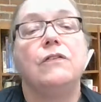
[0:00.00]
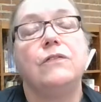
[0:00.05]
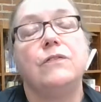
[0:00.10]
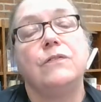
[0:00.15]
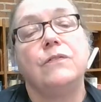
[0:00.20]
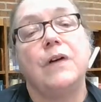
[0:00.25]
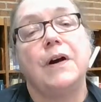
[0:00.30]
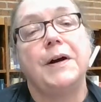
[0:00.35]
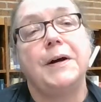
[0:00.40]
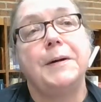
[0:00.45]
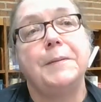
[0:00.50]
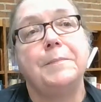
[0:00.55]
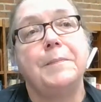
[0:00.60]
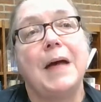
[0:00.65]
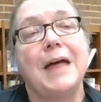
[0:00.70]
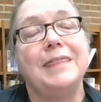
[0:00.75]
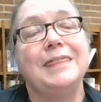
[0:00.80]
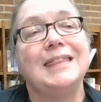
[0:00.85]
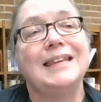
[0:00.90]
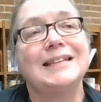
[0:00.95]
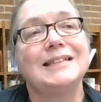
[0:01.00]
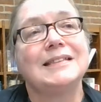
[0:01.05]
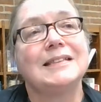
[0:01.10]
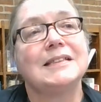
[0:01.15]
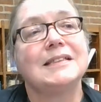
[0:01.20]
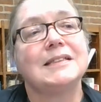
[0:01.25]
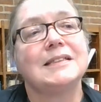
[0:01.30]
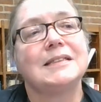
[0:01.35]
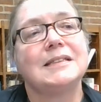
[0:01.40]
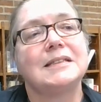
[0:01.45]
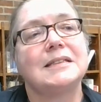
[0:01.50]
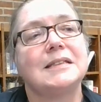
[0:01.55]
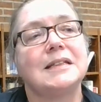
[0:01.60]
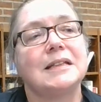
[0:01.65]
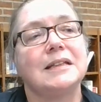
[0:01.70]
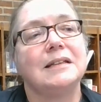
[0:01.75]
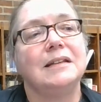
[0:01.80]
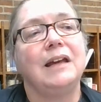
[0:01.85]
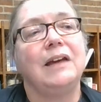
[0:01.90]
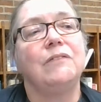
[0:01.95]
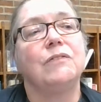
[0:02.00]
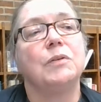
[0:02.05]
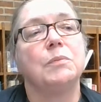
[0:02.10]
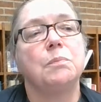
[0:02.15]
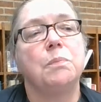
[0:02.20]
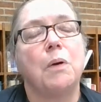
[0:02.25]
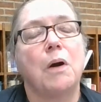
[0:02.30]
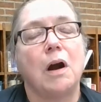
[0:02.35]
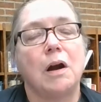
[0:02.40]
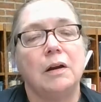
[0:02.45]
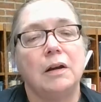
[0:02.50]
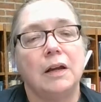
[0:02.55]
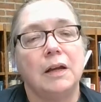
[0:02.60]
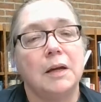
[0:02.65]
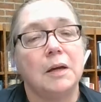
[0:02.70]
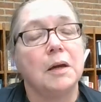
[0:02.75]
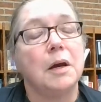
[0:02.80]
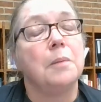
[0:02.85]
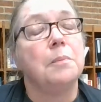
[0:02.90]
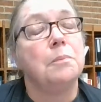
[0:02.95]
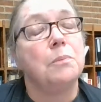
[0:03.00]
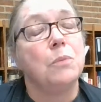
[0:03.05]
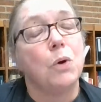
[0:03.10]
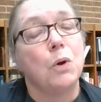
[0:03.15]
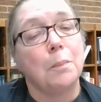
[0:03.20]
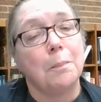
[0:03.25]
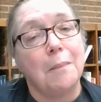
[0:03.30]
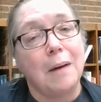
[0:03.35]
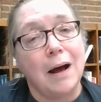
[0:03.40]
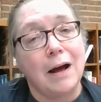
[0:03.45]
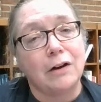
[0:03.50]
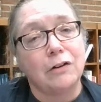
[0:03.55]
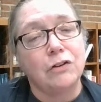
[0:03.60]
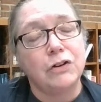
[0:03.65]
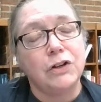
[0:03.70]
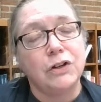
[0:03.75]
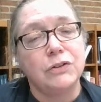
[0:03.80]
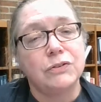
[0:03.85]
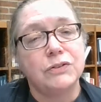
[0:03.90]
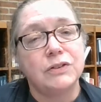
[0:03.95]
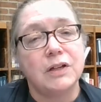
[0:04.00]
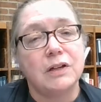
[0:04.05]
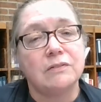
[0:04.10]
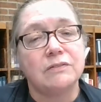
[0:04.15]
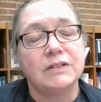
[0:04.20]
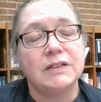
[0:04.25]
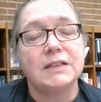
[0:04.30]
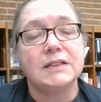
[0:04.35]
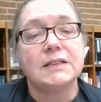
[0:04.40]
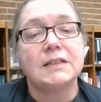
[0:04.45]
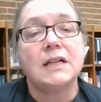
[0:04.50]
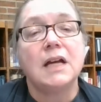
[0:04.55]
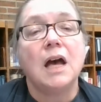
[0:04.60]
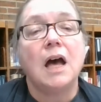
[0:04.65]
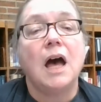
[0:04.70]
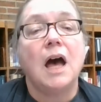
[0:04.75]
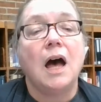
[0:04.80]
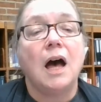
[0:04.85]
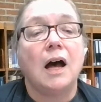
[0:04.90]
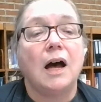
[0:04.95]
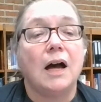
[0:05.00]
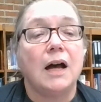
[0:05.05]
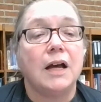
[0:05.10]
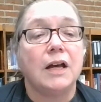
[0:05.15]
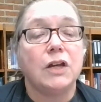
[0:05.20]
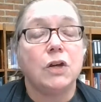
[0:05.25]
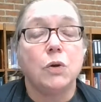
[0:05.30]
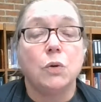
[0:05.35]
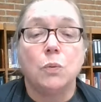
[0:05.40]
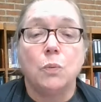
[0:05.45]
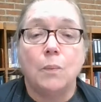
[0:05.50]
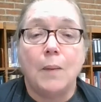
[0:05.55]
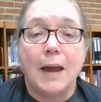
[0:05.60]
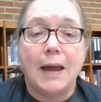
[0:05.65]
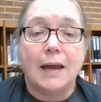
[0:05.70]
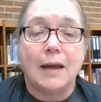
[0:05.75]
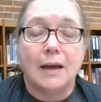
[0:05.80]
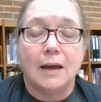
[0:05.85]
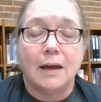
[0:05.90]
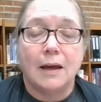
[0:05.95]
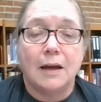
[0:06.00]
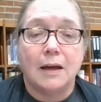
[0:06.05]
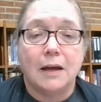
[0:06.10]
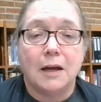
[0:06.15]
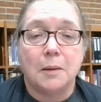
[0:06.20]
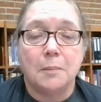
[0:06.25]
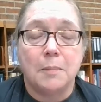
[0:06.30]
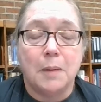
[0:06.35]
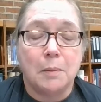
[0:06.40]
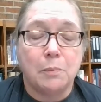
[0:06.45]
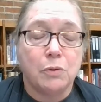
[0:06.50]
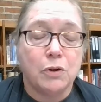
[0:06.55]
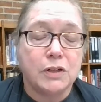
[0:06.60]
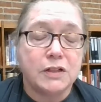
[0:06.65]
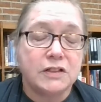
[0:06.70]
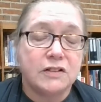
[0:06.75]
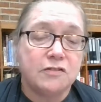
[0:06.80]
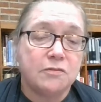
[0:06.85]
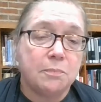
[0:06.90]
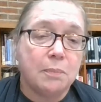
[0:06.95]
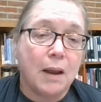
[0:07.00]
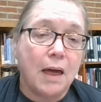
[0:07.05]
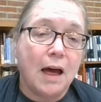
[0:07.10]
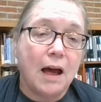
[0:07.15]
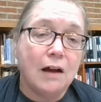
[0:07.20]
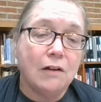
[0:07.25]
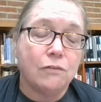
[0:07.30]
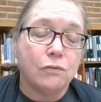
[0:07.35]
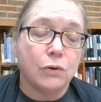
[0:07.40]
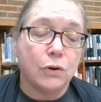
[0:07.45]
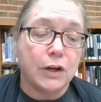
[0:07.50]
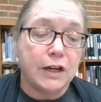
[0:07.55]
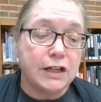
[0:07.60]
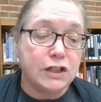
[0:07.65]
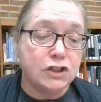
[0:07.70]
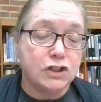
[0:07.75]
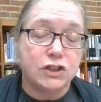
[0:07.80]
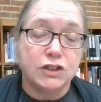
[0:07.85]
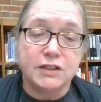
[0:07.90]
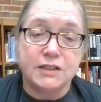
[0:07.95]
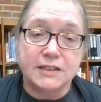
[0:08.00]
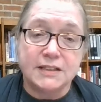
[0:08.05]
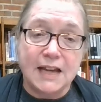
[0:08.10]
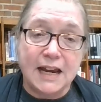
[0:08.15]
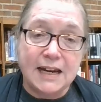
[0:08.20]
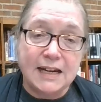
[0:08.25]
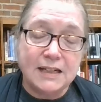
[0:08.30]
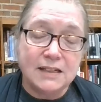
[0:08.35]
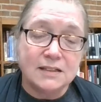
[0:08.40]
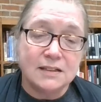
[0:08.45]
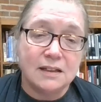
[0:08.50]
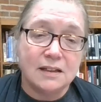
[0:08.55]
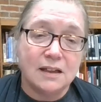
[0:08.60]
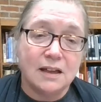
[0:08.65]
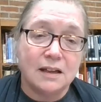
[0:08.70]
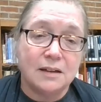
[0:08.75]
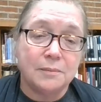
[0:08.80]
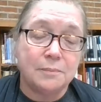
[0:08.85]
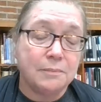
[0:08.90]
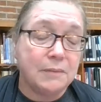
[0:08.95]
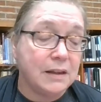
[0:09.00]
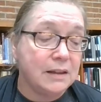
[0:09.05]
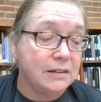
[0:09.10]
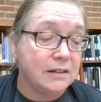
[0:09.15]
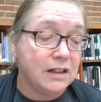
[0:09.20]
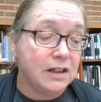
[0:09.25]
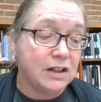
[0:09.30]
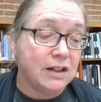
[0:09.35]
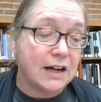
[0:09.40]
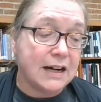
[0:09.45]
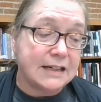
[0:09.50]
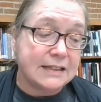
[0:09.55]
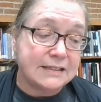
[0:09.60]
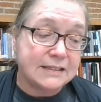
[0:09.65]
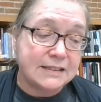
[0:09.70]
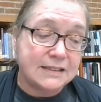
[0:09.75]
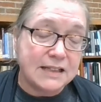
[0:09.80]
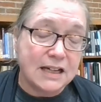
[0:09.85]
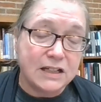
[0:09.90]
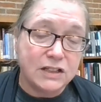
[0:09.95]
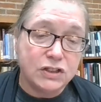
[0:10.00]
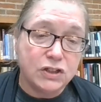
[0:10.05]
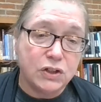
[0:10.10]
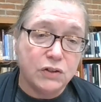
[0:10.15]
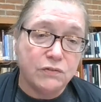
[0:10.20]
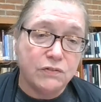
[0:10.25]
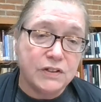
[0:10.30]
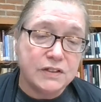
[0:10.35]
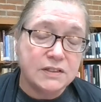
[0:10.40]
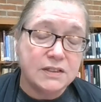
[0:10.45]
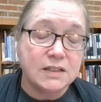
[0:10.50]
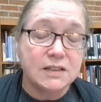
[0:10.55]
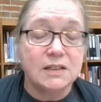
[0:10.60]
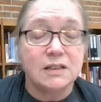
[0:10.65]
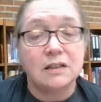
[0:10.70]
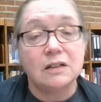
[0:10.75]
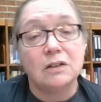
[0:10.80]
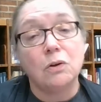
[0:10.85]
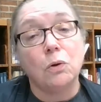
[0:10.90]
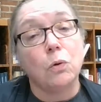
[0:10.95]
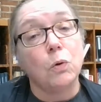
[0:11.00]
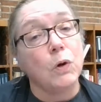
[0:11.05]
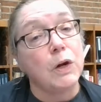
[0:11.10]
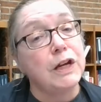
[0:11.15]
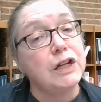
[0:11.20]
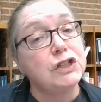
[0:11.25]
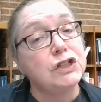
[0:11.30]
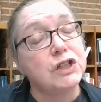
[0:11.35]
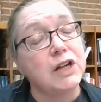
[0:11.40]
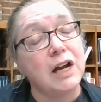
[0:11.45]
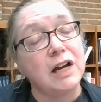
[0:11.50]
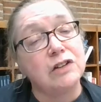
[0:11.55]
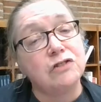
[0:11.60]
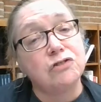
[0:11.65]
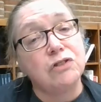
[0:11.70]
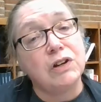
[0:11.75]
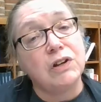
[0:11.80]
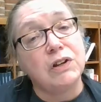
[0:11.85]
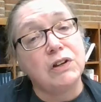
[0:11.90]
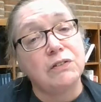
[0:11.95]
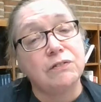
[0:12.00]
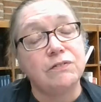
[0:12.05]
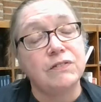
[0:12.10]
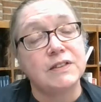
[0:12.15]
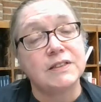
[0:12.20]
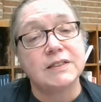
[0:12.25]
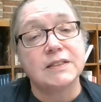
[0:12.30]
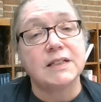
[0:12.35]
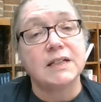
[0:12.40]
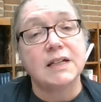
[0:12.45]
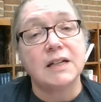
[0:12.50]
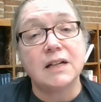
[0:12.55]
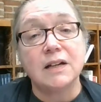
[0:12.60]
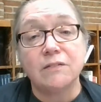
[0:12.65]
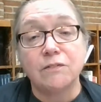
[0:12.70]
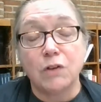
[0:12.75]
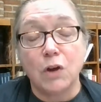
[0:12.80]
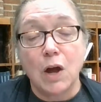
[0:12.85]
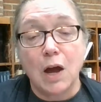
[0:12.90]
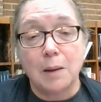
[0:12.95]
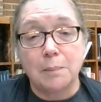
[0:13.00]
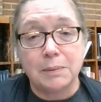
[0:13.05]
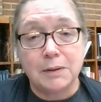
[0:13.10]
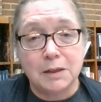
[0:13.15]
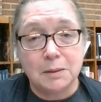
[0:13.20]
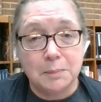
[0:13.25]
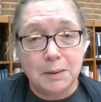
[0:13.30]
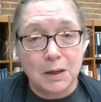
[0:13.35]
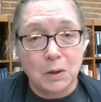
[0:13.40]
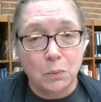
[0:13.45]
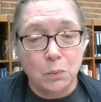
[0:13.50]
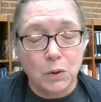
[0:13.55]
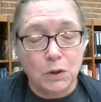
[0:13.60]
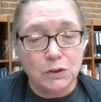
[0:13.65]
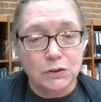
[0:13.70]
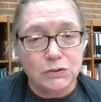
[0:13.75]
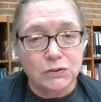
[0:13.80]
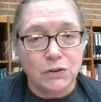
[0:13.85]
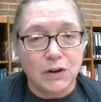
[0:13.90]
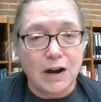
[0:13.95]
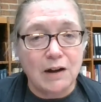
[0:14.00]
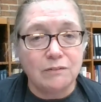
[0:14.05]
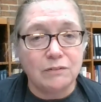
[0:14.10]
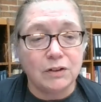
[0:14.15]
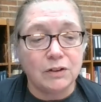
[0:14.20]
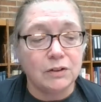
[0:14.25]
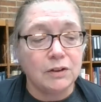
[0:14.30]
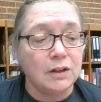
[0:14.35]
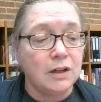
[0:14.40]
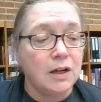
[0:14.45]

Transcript: And this is even partly a more modern use of it. You make a commemorative block for each state in the United States you visited, or each country you visited if you happen to be a world traveler.